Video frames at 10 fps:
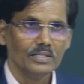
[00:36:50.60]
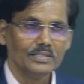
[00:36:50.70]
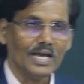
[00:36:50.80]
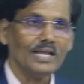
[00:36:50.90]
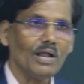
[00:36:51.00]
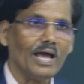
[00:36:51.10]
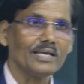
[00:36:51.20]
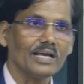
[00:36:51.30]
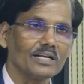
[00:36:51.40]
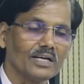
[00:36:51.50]
then I
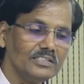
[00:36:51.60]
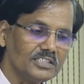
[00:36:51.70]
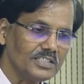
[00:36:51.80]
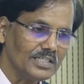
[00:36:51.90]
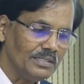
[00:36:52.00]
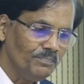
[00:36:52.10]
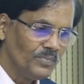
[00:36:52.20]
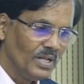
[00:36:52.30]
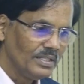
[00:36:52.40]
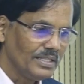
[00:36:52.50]
can consider
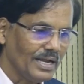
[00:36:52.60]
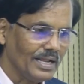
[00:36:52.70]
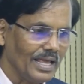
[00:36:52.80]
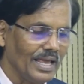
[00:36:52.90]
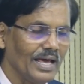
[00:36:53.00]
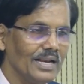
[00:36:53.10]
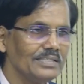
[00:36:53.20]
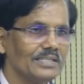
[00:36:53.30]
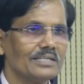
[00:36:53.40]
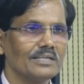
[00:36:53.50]
the air
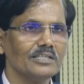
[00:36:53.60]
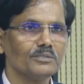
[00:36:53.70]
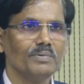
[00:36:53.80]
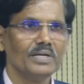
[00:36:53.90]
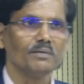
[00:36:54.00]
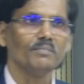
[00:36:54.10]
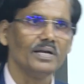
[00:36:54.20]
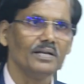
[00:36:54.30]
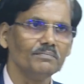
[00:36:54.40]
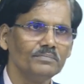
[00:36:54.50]
is a transmitting
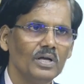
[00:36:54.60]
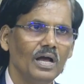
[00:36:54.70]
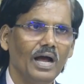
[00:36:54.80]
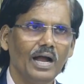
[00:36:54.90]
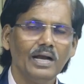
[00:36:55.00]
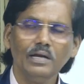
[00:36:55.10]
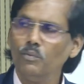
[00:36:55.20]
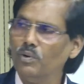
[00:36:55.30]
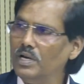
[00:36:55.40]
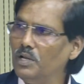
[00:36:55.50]
medium and
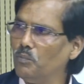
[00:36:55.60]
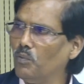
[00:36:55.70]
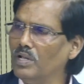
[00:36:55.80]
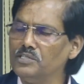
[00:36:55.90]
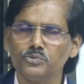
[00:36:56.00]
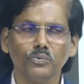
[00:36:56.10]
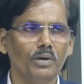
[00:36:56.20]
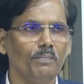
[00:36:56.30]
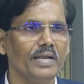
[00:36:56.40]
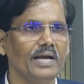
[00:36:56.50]
only walls
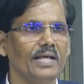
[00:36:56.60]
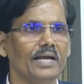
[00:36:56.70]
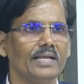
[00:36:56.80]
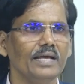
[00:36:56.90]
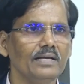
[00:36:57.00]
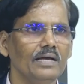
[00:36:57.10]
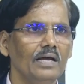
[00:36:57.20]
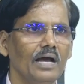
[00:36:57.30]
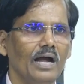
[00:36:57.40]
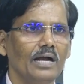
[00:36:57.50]
will be radiating
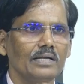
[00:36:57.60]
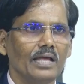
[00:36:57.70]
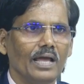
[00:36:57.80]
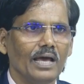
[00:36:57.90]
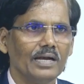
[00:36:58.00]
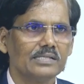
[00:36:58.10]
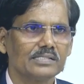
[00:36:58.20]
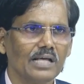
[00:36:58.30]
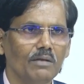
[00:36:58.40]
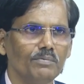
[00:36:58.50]
and air
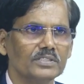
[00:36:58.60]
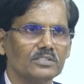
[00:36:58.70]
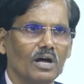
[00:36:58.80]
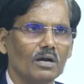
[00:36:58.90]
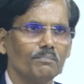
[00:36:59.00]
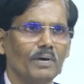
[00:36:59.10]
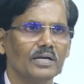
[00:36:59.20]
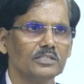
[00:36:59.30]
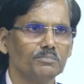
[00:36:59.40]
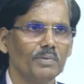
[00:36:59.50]
itself is not
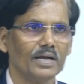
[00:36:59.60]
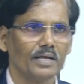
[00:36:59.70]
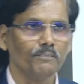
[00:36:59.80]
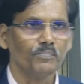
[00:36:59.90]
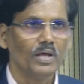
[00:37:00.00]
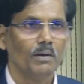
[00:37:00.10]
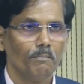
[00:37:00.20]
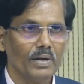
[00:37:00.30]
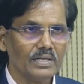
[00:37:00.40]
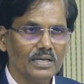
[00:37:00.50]
participating.
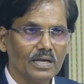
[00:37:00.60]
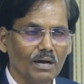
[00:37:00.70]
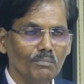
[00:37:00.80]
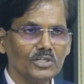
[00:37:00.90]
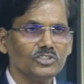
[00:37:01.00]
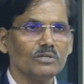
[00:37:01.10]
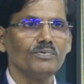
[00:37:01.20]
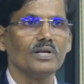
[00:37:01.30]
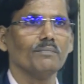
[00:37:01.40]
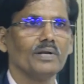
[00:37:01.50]
But in combustion
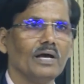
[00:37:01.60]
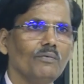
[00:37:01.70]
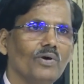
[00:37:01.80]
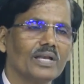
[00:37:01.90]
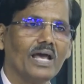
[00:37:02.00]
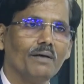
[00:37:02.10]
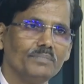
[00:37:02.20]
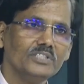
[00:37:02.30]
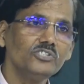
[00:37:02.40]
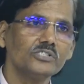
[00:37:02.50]
phenomena, what
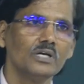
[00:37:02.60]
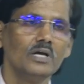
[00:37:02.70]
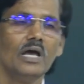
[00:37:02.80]
happens?